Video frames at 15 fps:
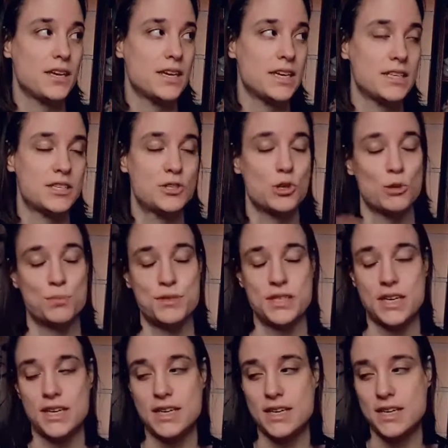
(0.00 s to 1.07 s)
it stops
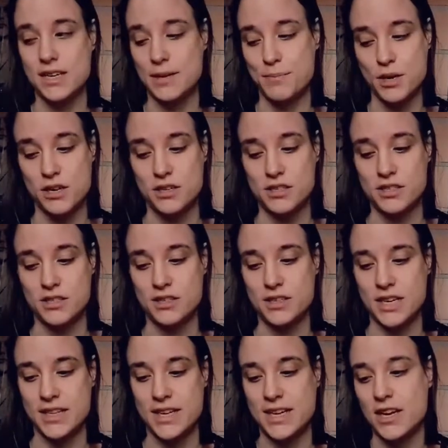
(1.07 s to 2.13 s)
at a person,
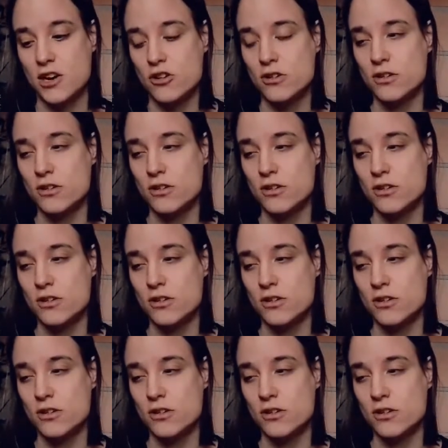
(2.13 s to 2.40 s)
and they